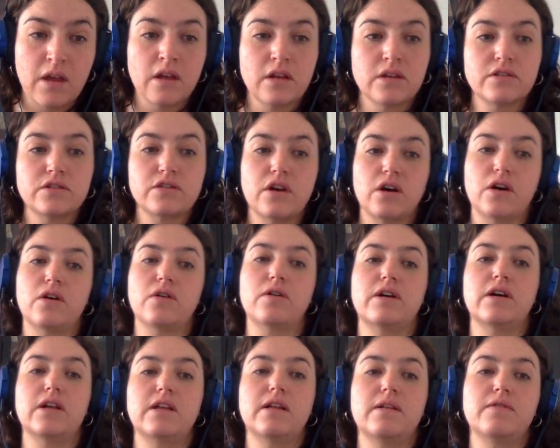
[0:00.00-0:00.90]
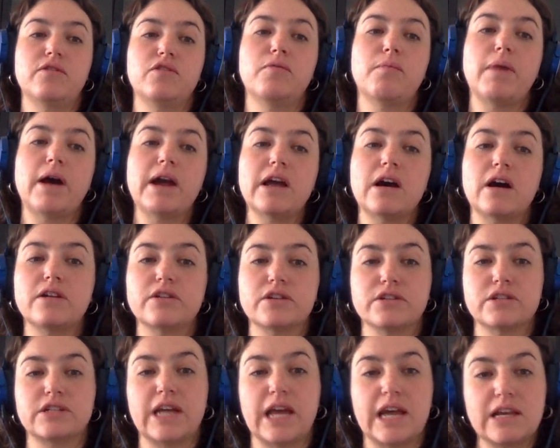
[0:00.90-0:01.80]
So you might
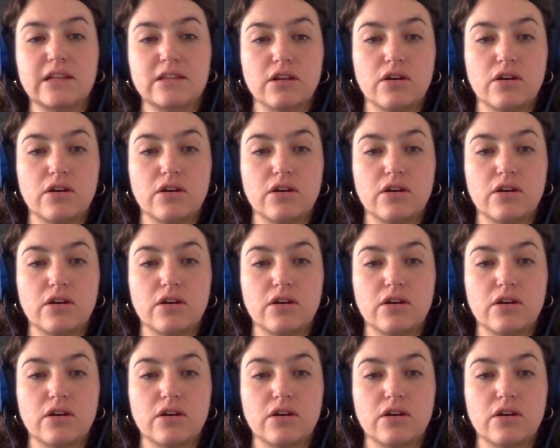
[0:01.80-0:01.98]
undertake